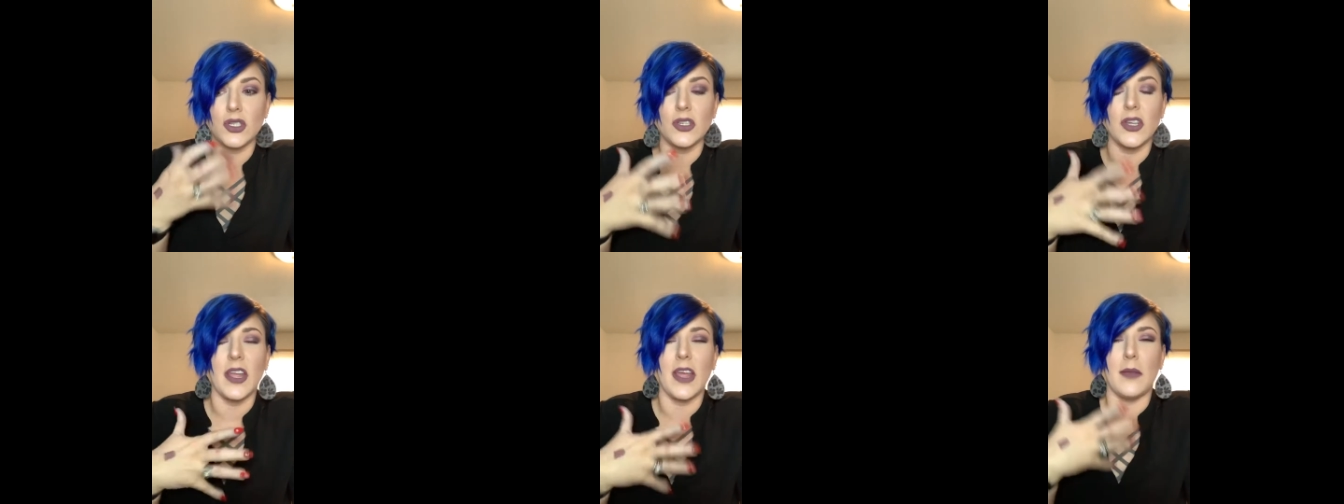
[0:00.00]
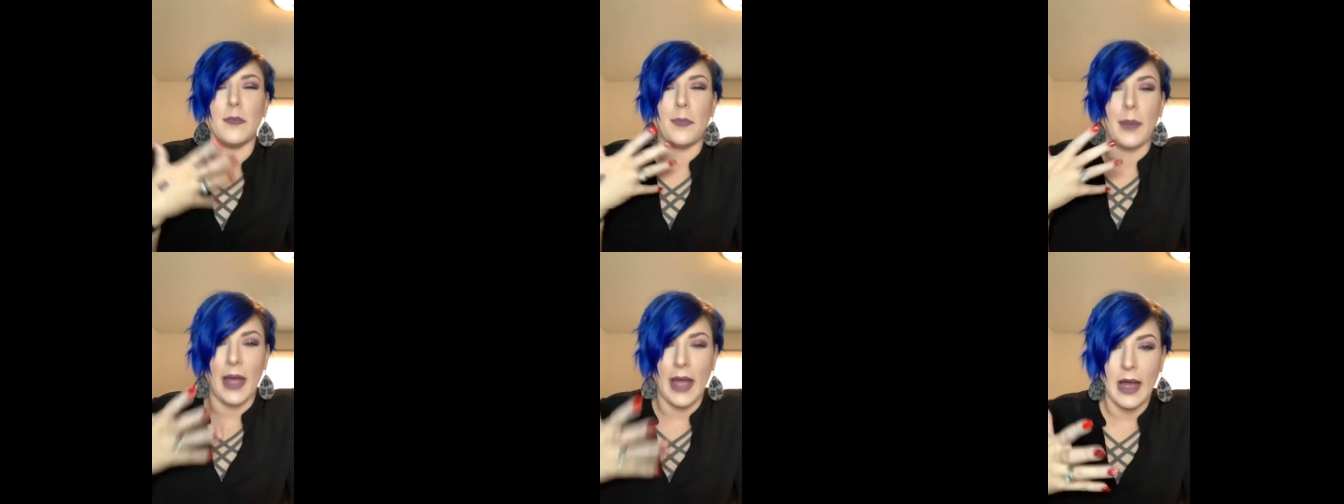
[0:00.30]

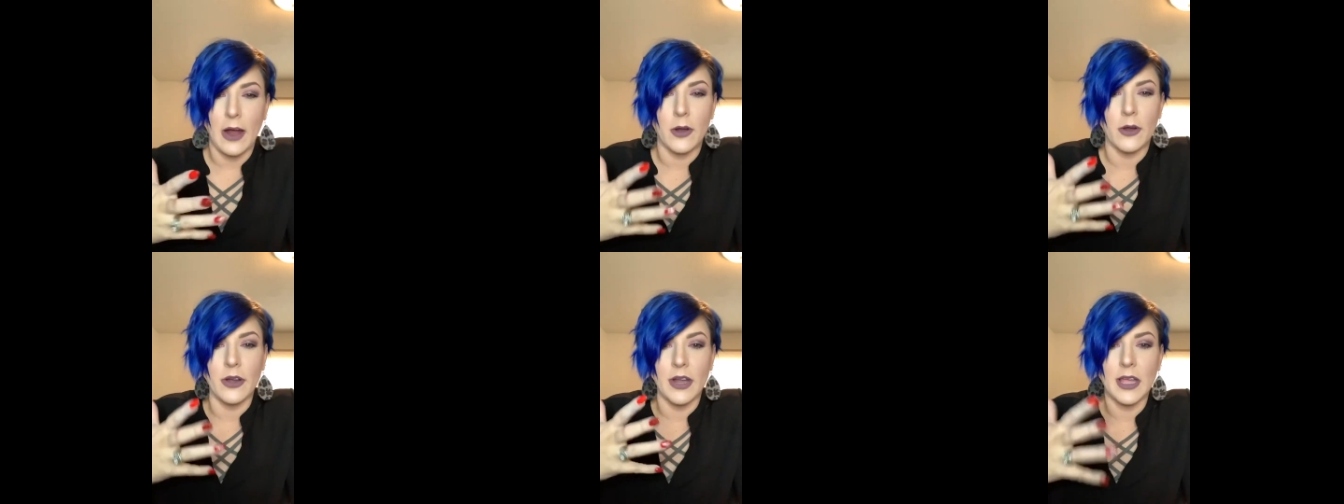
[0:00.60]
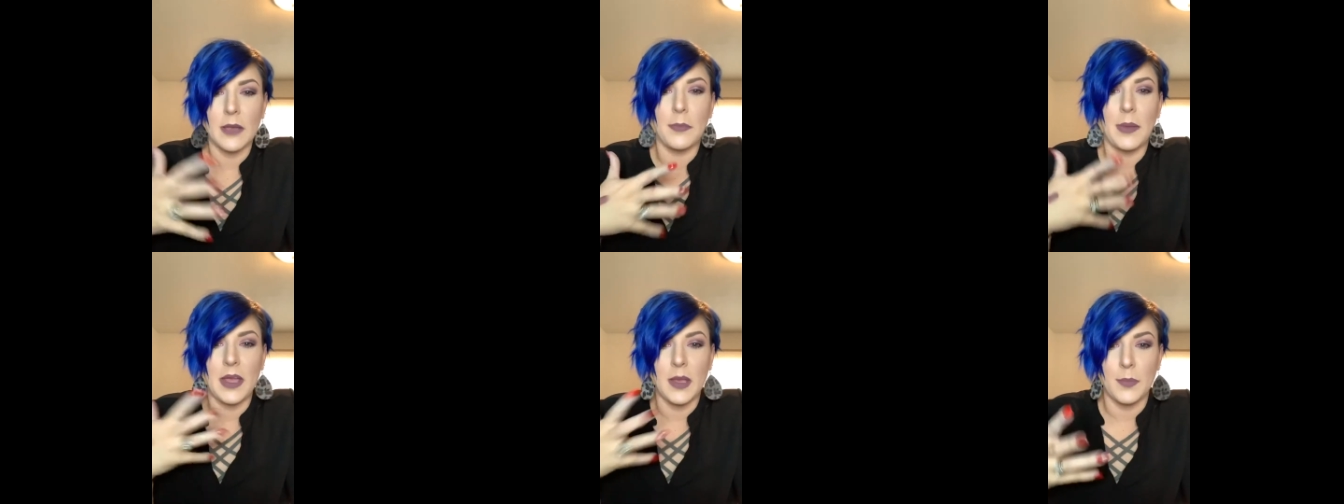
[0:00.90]

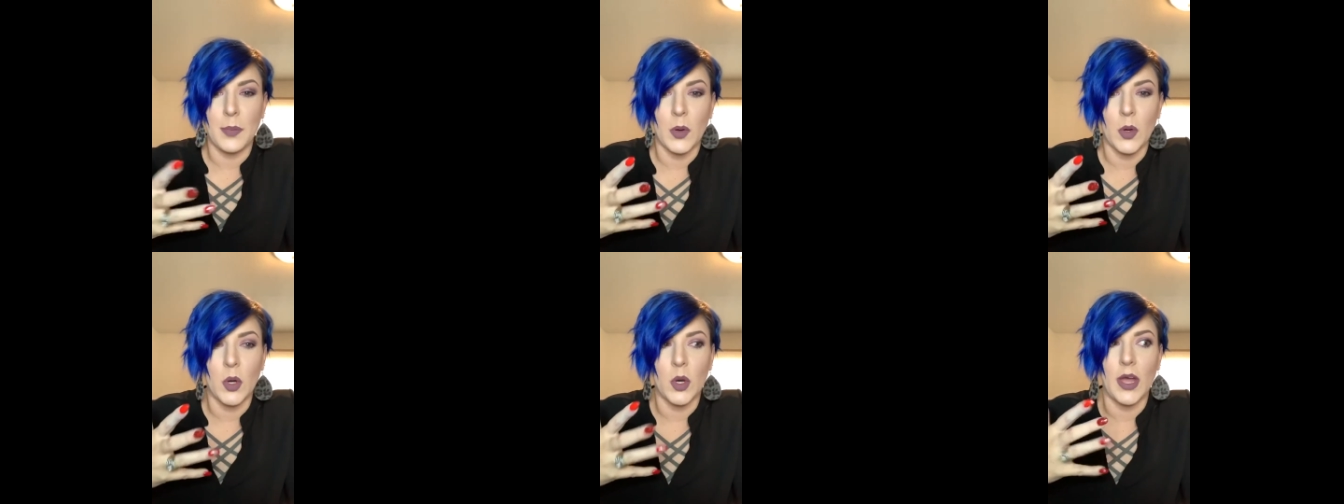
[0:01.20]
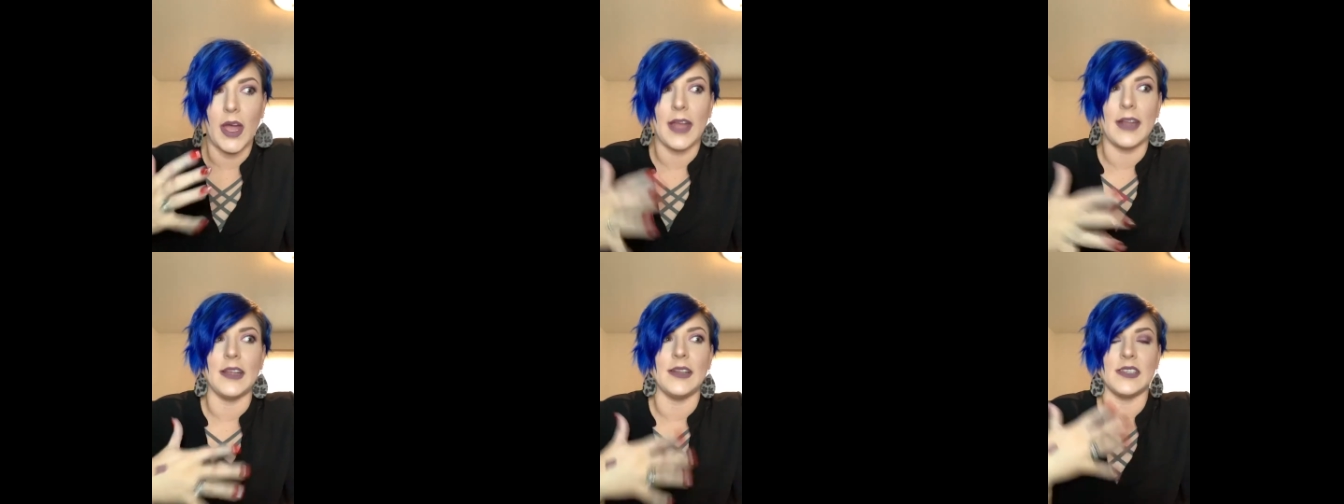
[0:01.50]
empowering people
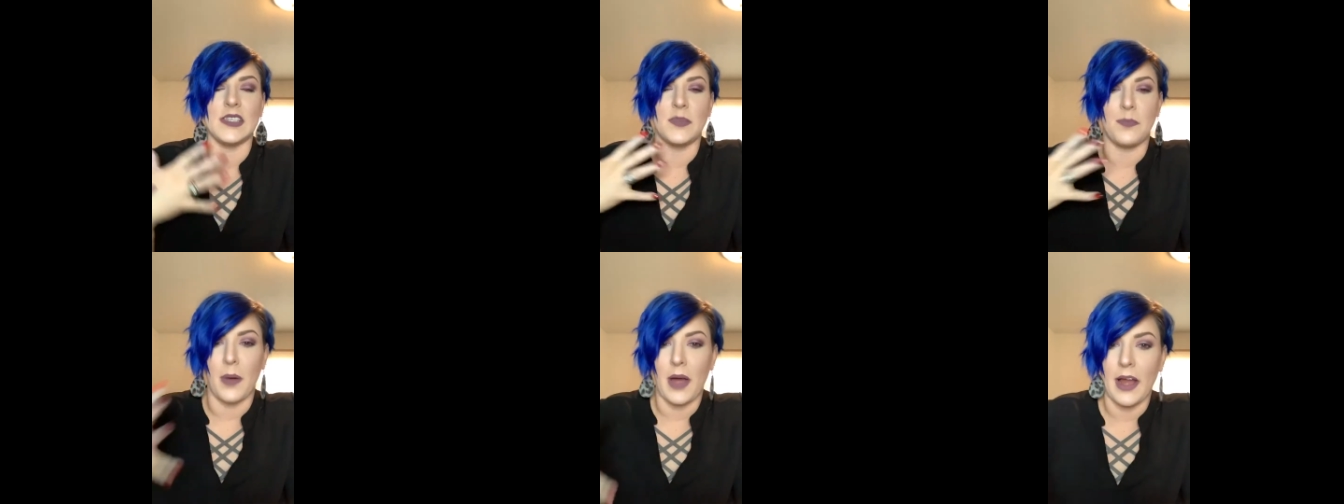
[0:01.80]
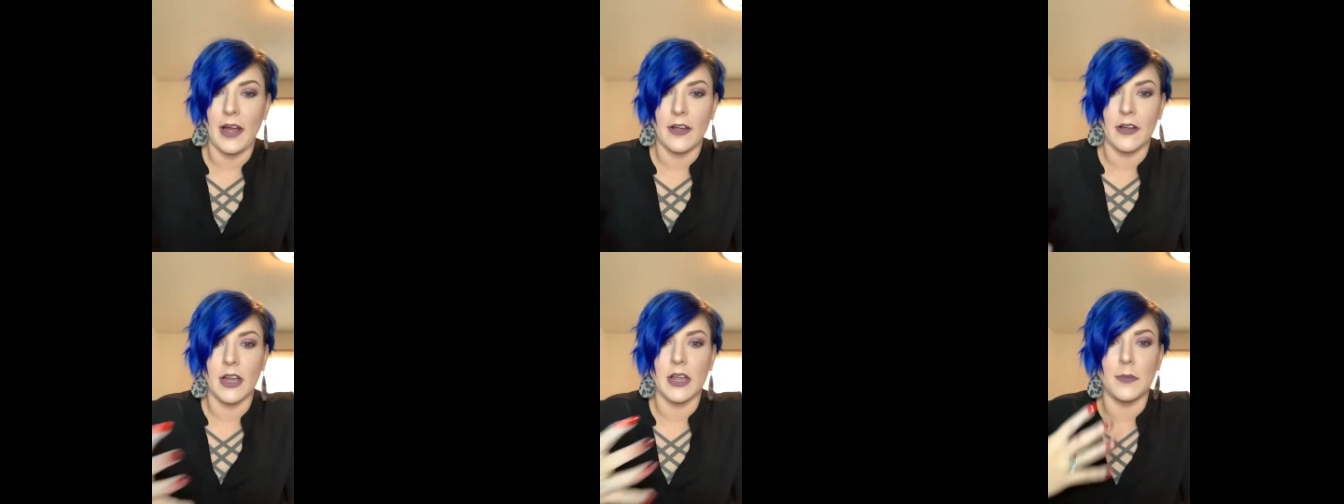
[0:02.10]
and
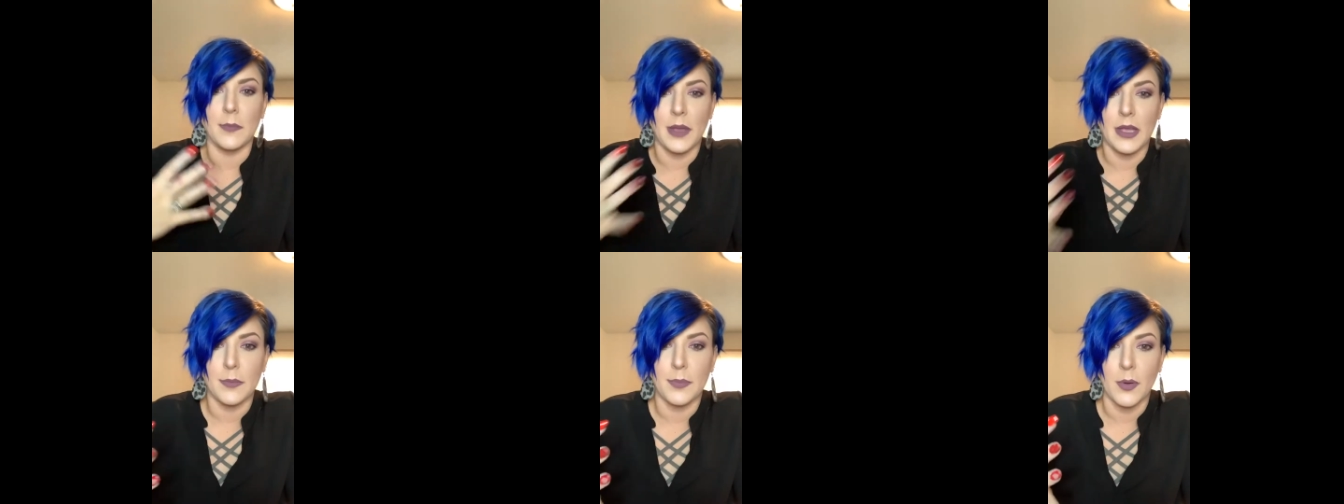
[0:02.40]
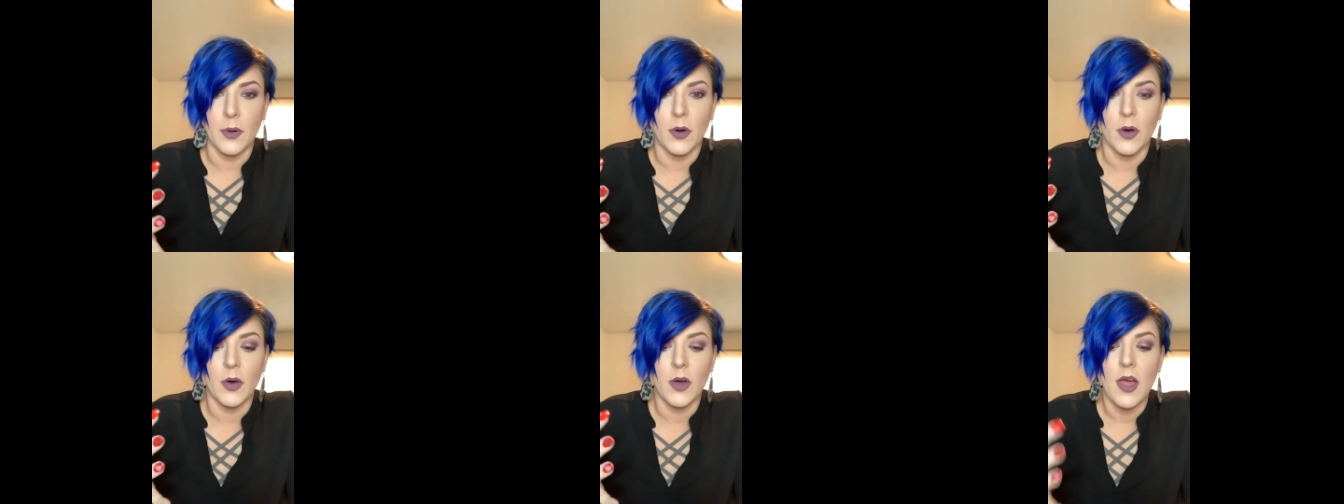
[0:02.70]
inspiring
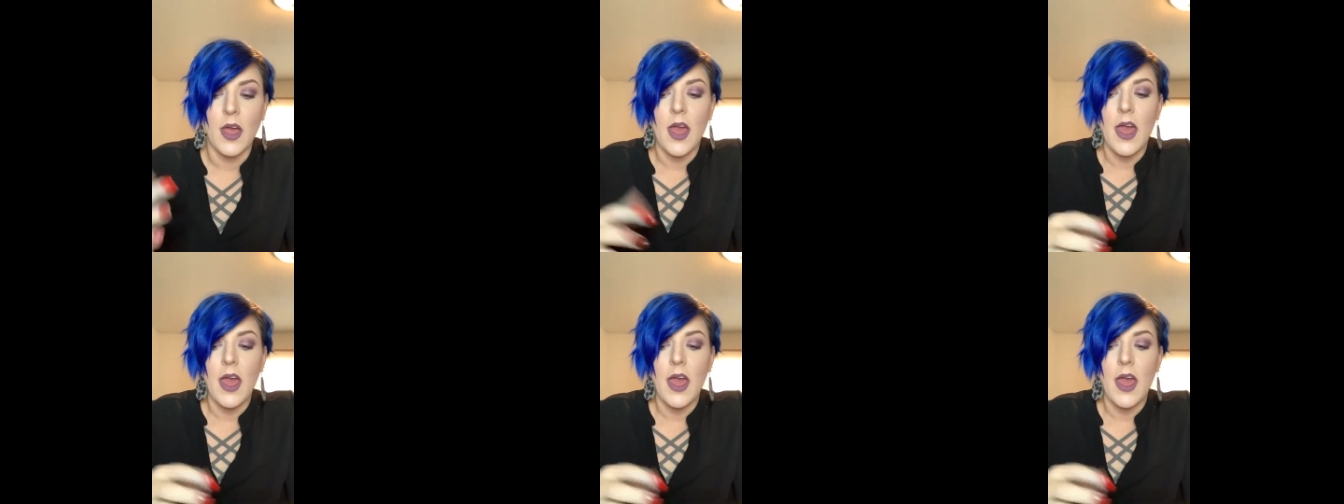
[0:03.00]
people